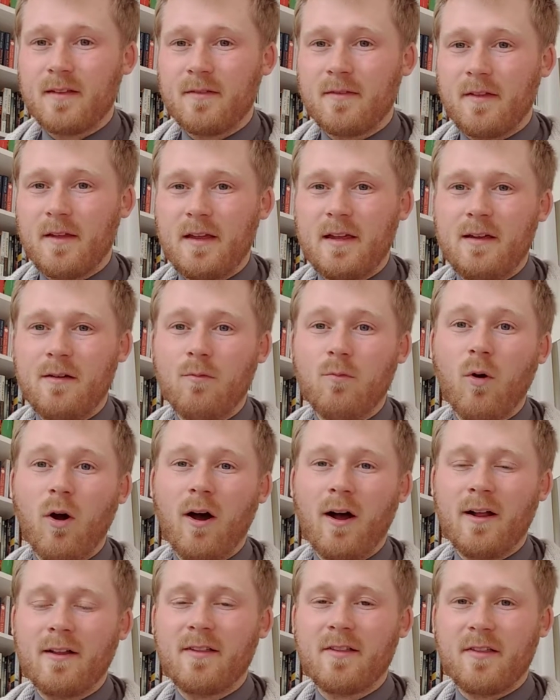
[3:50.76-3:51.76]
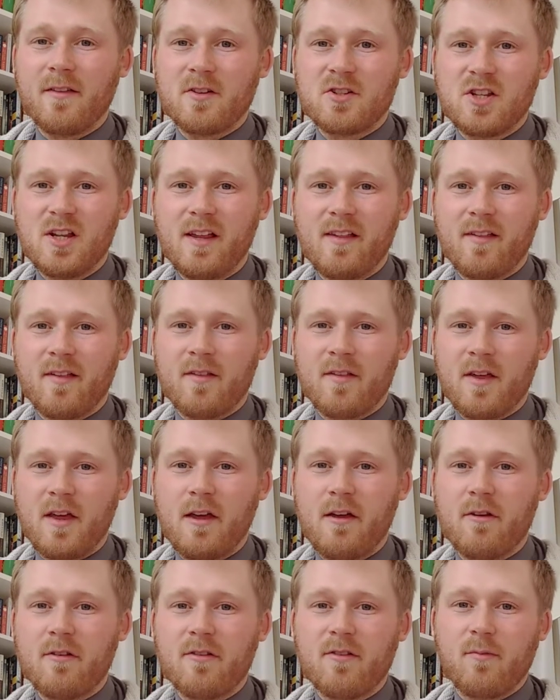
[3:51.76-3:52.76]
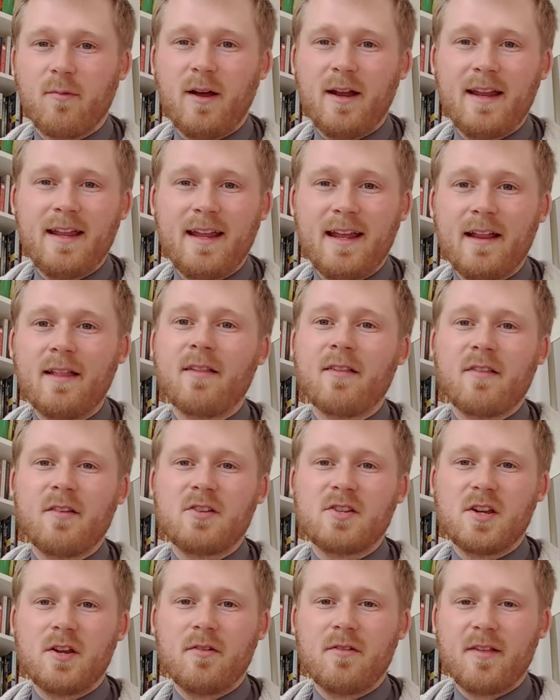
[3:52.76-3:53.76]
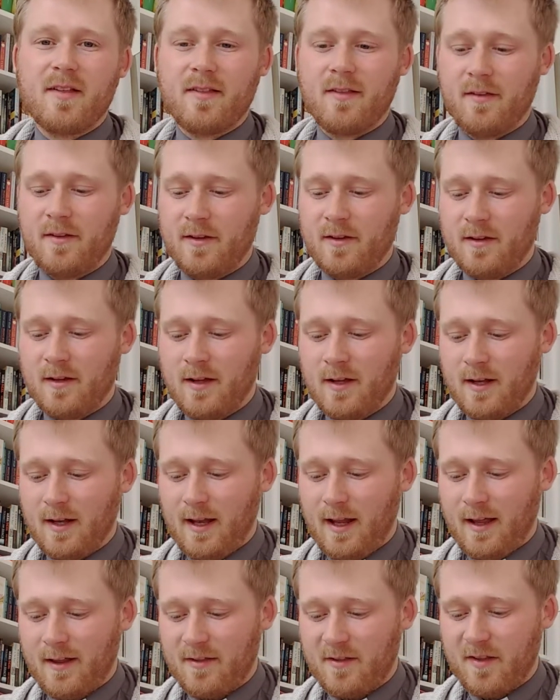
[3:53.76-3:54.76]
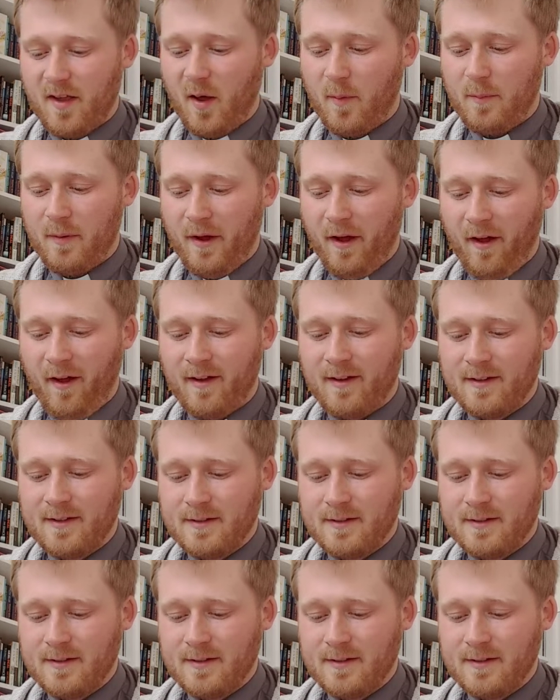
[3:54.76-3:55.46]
The words that Jesus used when he instituted the Last Supper.